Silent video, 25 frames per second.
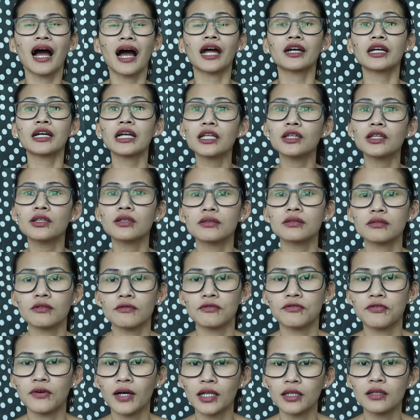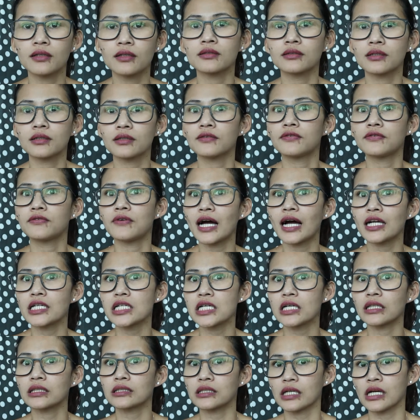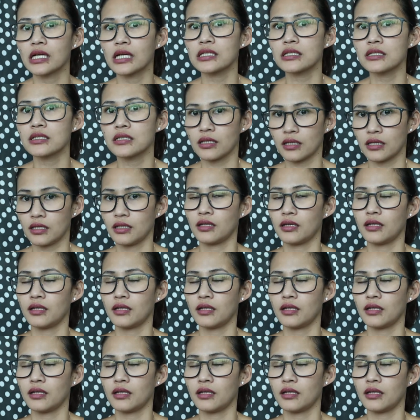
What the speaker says: I really don't follow the fashion trends